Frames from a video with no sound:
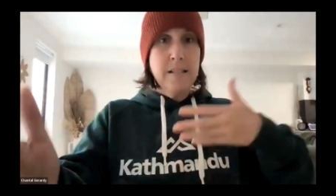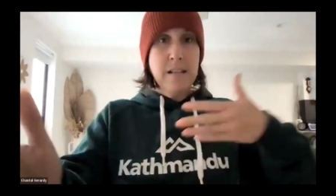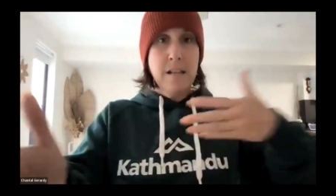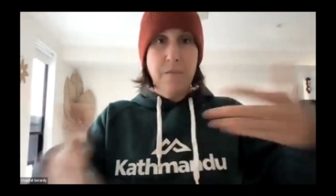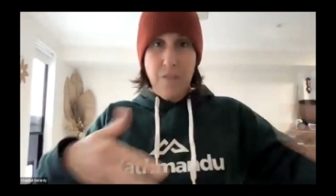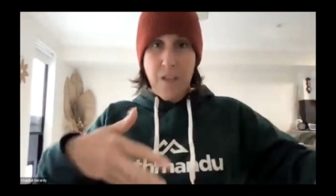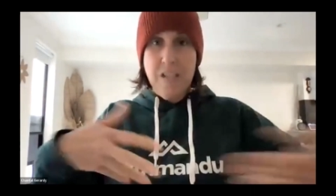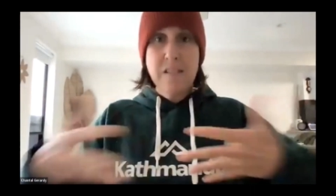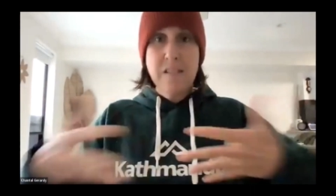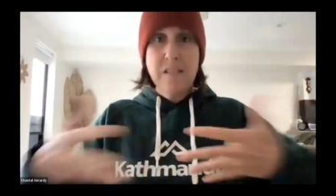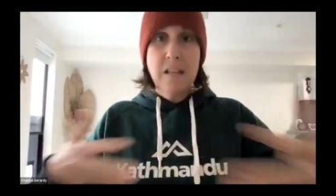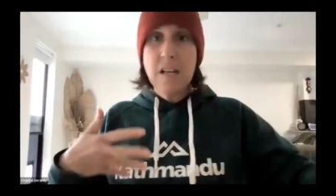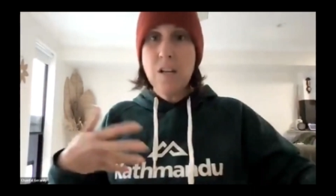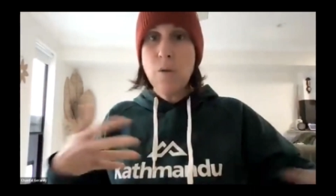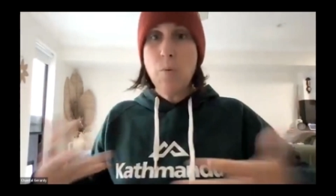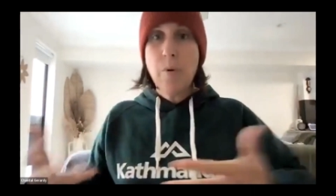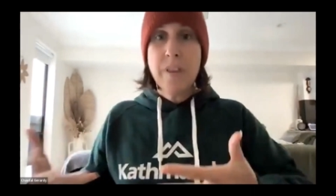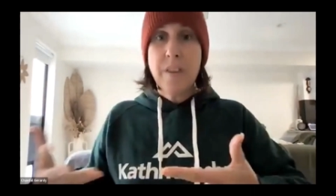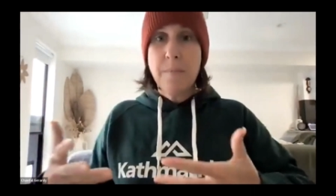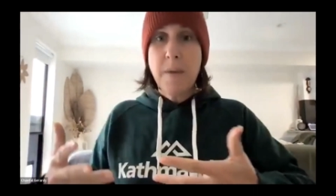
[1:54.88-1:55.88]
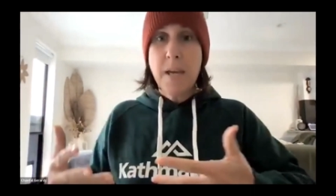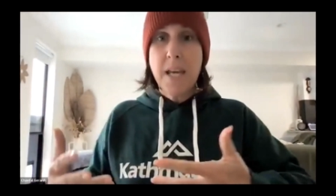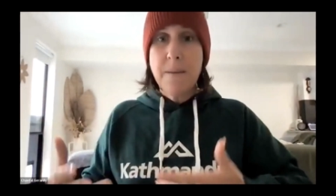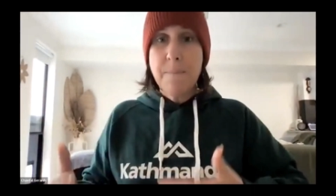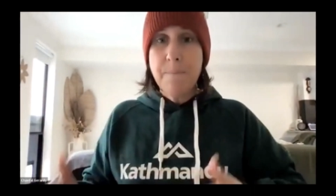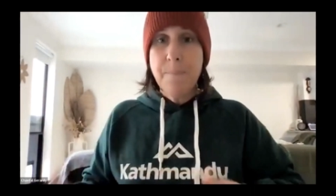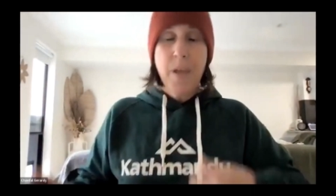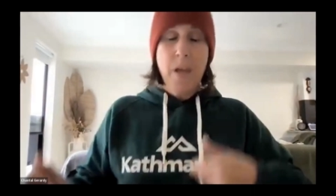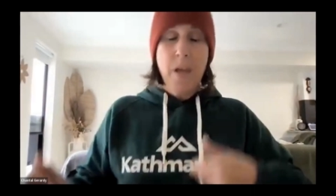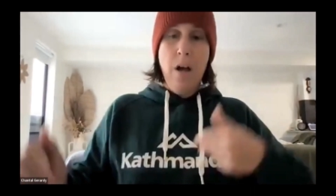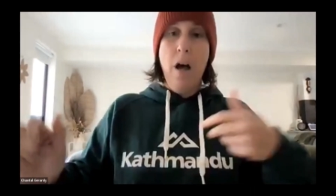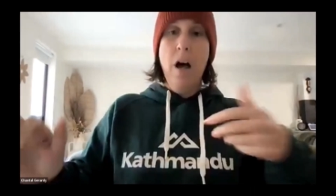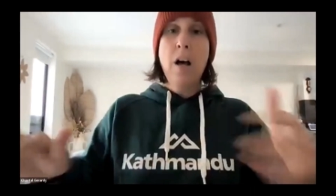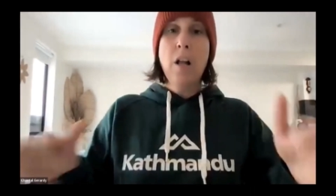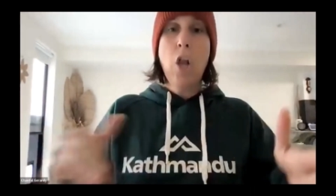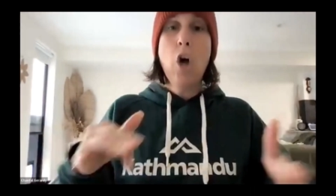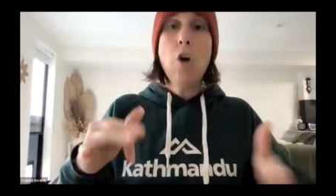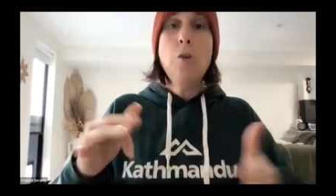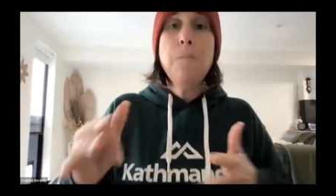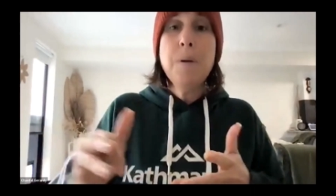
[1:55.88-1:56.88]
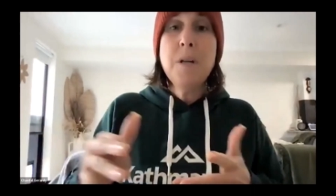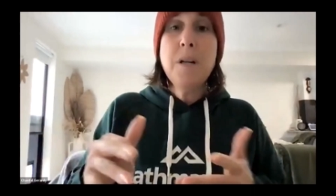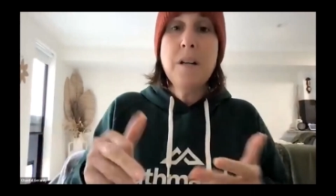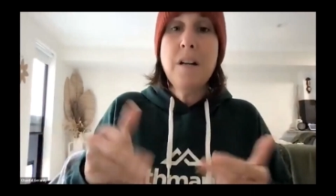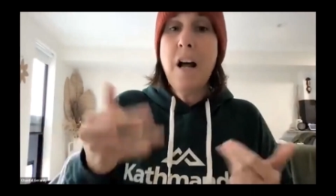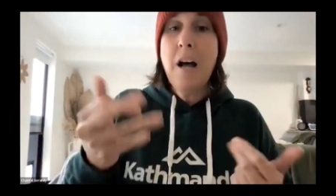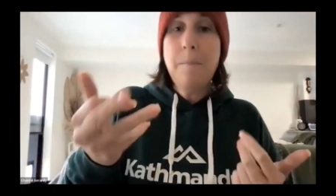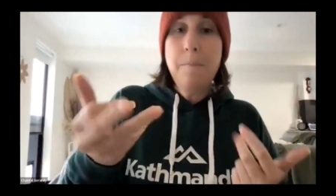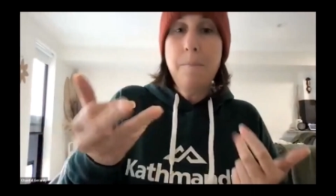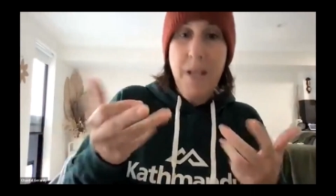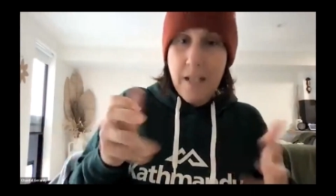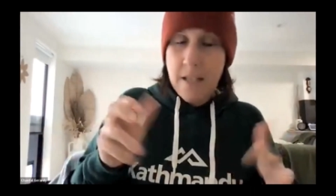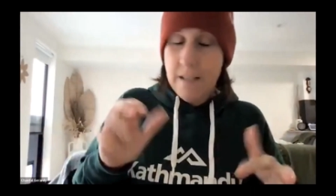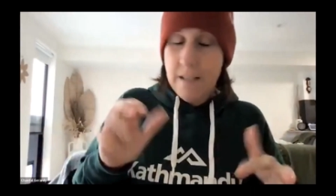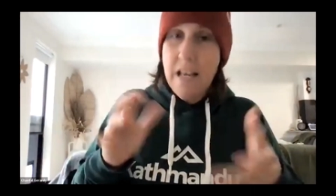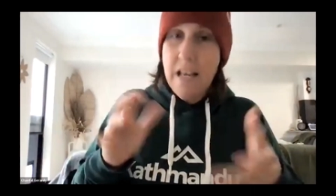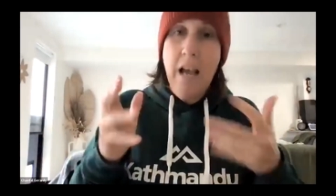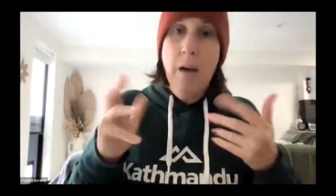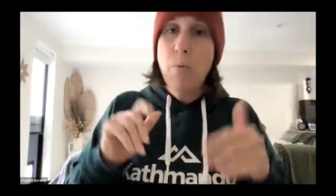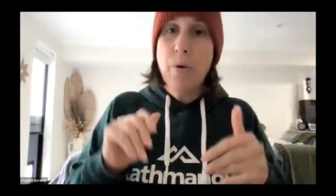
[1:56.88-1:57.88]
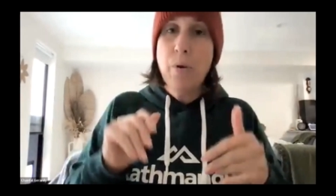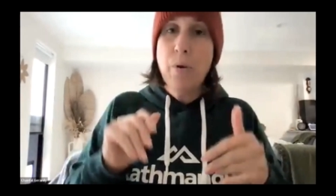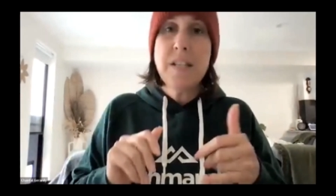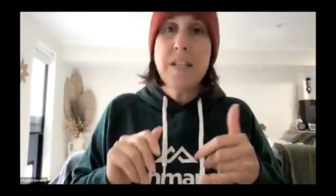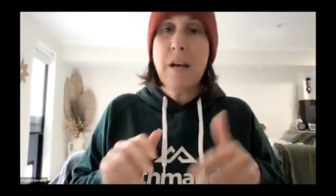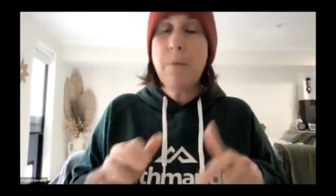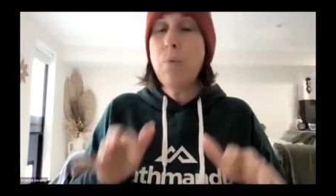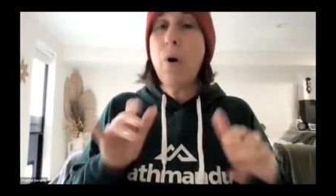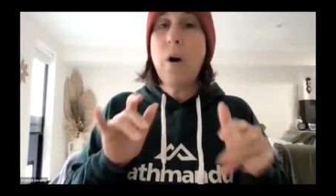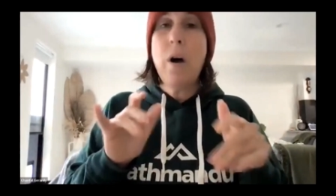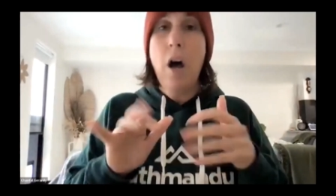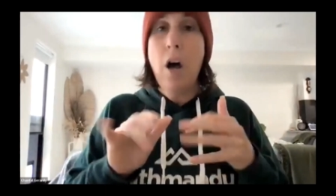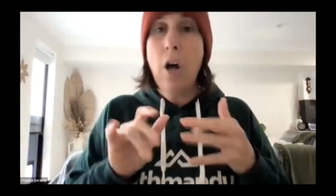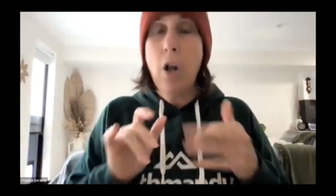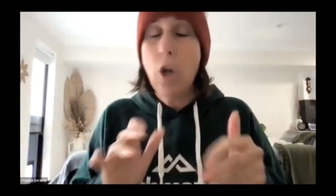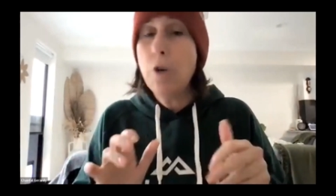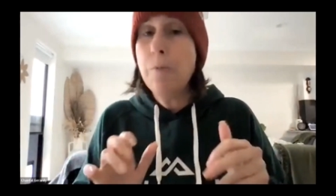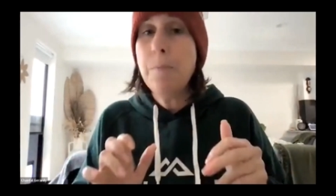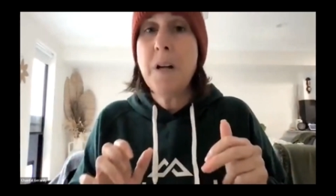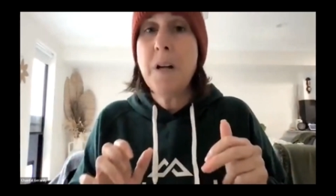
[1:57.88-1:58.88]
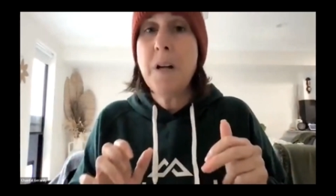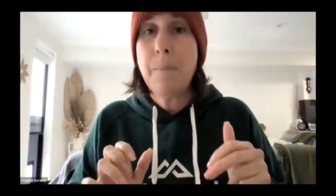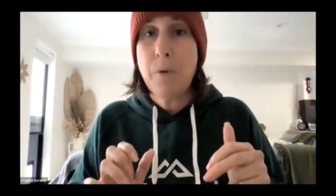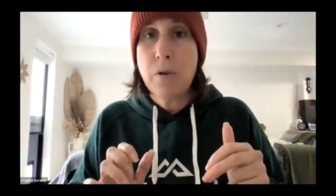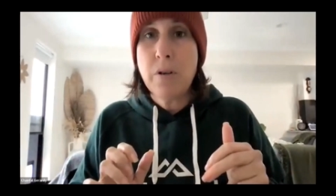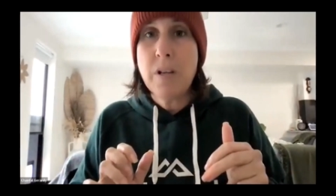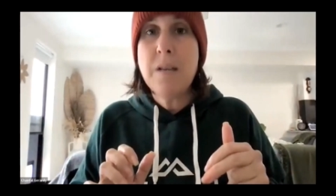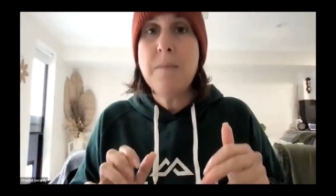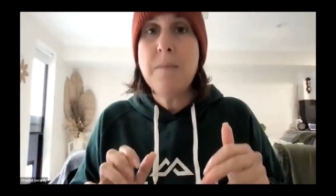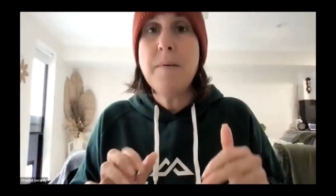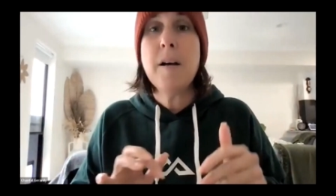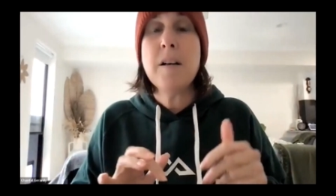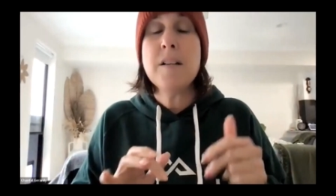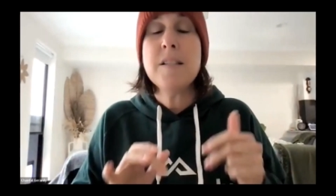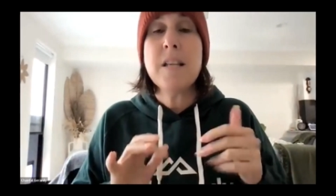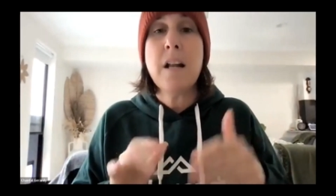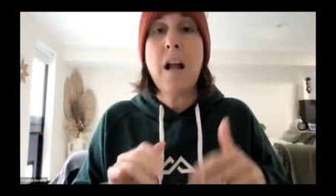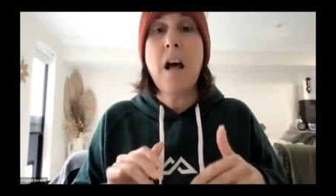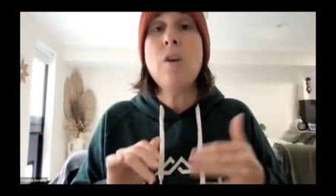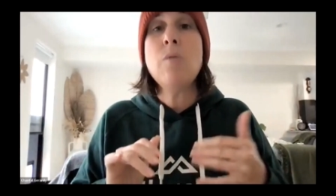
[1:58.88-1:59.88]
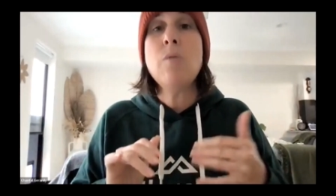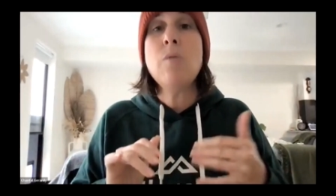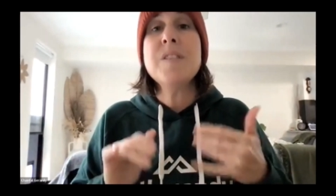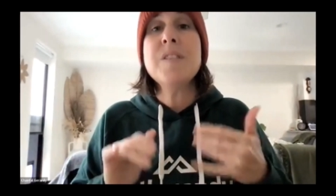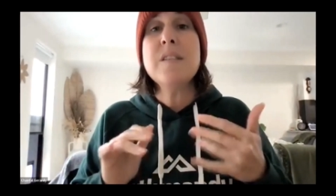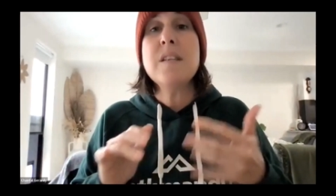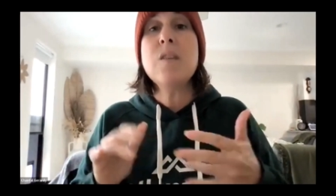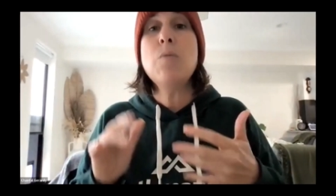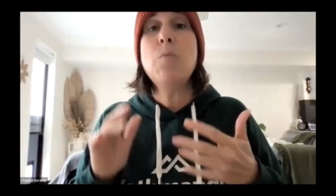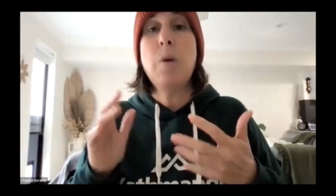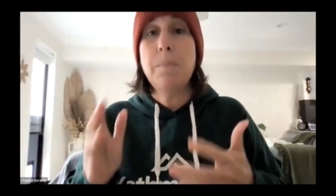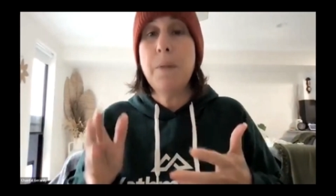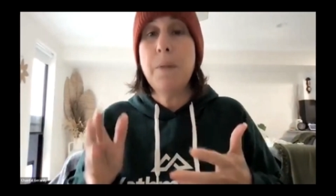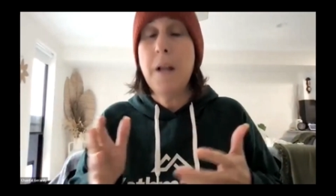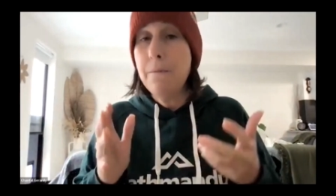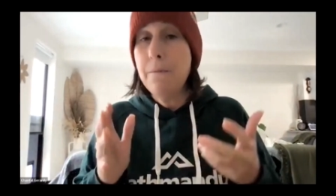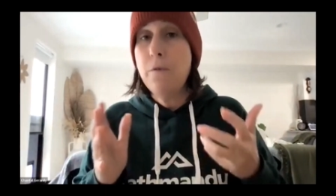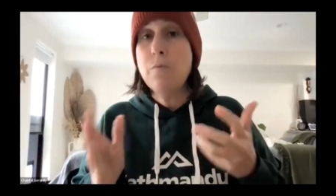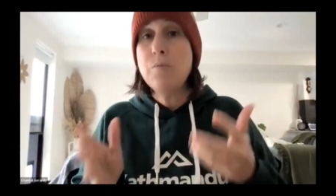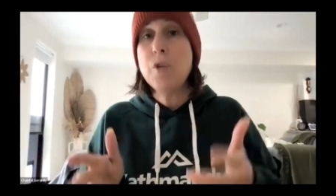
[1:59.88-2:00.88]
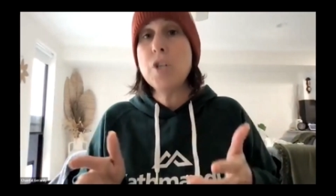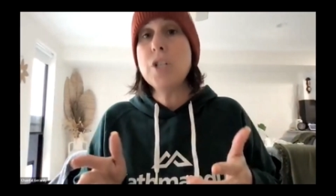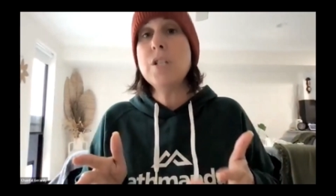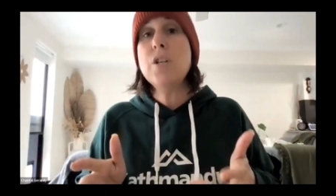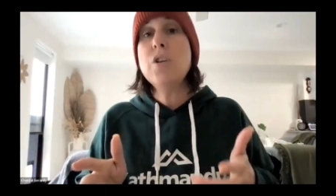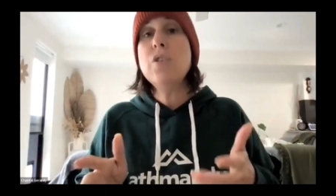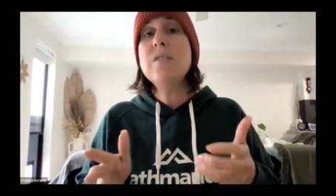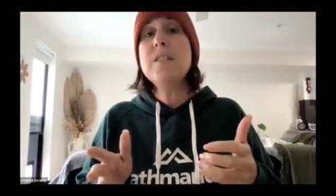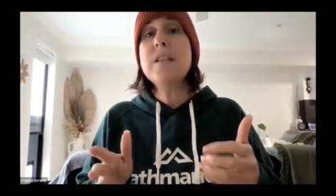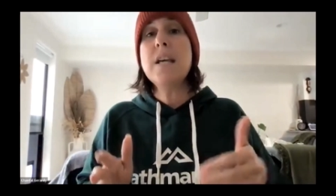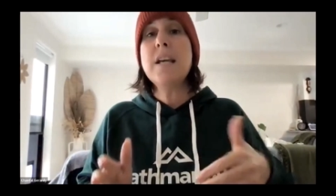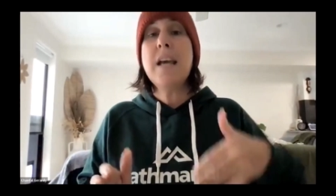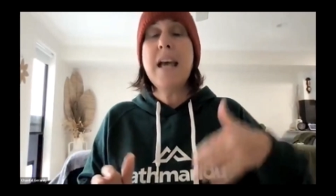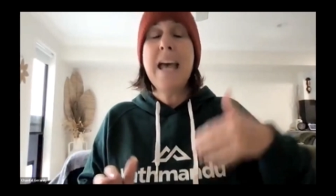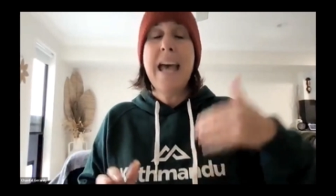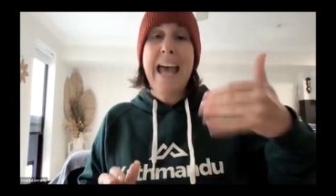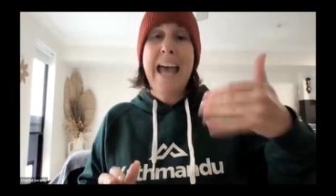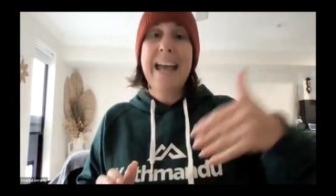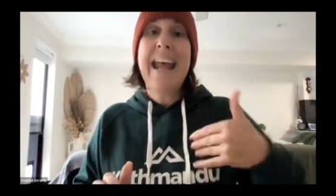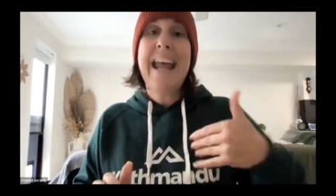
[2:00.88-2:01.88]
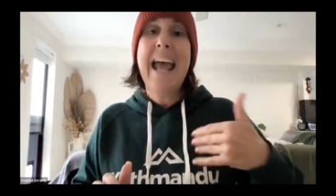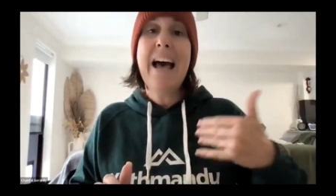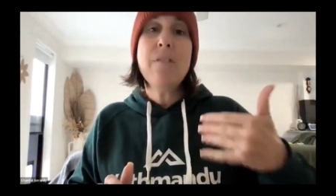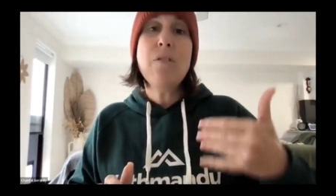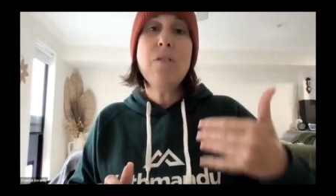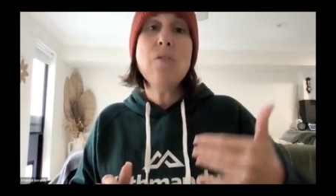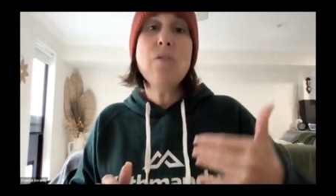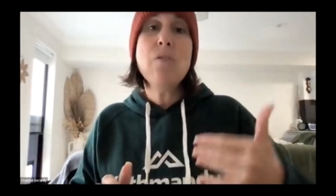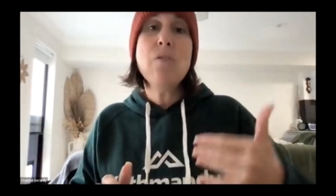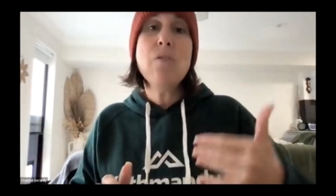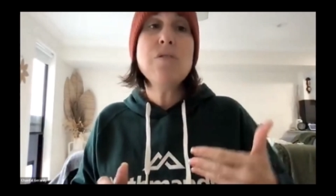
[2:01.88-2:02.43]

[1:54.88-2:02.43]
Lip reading: if they're sitting with me, I'll open it up. Like say I'm with Deborah, I'll open up her emails and I will see what platform she's using and how those